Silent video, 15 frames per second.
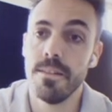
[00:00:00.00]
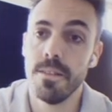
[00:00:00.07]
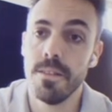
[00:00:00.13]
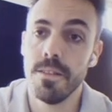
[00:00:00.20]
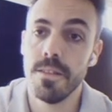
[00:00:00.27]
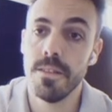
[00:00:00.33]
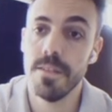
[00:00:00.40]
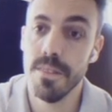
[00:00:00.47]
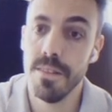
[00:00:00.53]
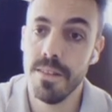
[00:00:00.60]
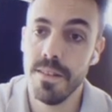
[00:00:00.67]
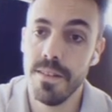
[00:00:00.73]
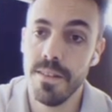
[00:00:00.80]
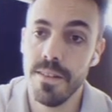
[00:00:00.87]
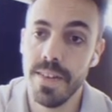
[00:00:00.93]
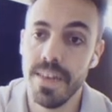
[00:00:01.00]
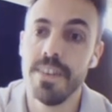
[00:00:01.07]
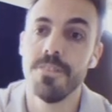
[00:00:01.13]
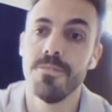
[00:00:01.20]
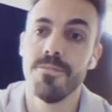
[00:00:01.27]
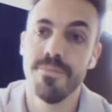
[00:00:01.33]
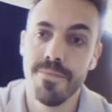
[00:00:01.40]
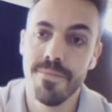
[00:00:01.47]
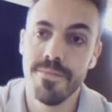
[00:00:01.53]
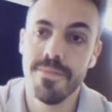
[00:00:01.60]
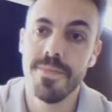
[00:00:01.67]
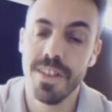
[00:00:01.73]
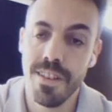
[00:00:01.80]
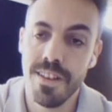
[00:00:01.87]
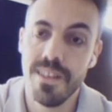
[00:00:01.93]
so in the in the yeah. industry it
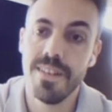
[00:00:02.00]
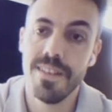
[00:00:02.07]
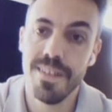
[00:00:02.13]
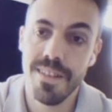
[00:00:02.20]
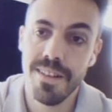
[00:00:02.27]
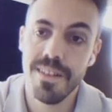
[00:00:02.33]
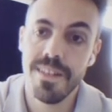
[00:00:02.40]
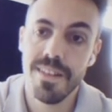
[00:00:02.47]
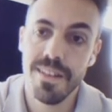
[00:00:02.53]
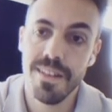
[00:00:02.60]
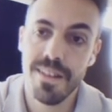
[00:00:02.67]
was big news, yeah.